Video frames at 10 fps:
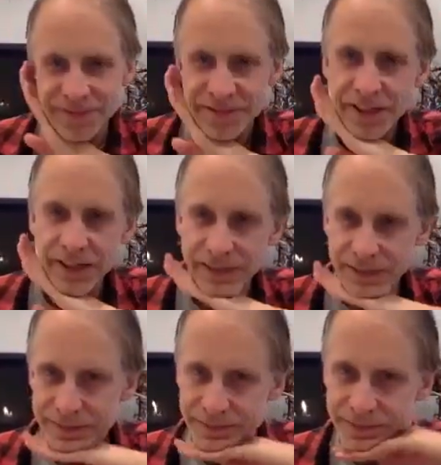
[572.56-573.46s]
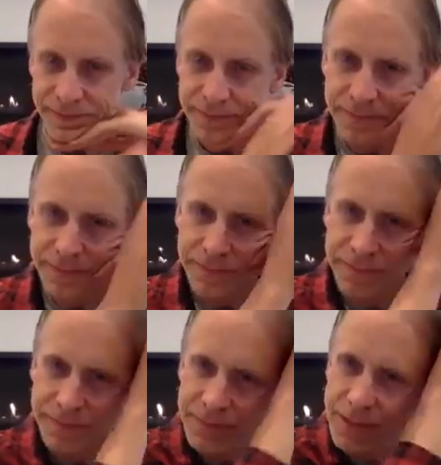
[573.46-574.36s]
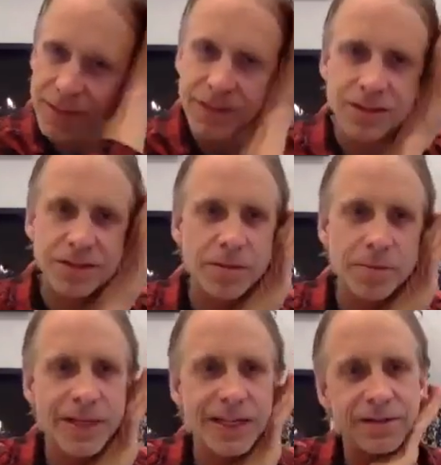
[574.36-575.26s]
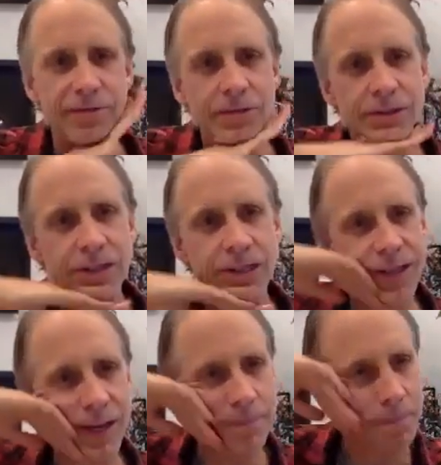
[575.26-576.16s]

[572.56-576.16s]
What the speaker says: Very good. Let's go back and forth like that.